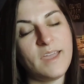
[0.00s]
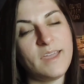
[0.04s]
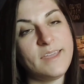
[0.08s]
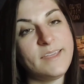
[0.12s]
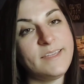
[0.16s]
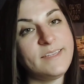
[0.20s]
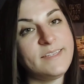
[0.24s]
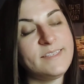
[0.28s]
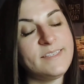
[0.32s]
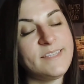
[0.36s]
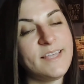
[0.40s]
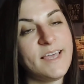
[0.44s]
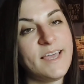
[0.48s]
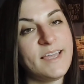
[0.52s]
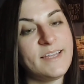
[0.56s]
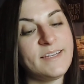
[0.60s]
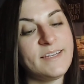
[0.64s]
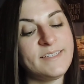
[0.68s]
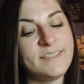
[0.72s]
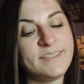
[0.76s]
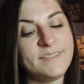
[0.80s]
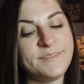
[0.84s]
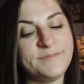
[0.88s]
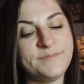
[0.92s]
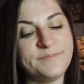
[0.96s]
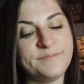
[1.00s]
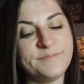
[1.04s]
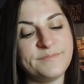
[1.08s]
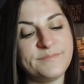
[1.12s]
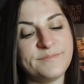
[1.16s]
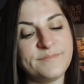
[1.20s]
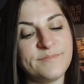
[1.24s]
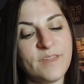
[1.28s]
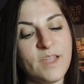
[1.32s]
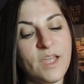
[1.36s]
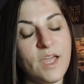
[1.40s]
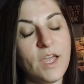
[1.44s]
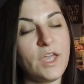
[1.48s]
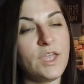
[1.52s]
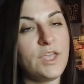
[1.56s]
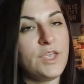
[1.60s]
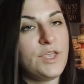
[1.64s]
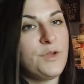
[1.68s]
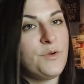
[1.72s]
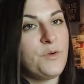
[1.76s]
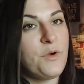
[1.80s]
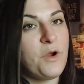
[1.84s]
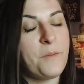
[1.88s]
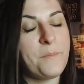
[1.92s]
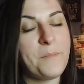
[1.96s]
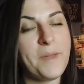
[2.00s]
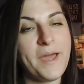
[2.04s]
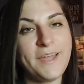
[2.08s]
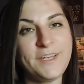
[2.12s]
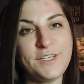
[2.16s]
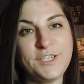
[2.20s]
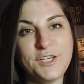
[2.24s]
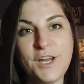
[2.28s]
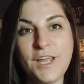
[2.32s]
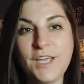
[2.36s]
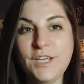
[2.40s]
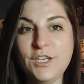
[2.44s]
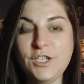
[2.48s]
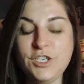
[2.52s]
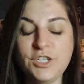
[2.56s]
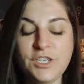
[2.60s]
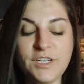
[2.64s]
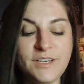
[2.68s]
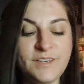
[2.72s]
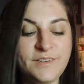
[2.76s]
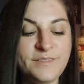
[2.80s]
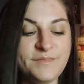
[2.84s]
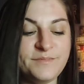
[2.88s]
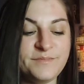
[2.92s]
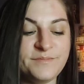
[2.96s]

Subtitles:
is that your imagination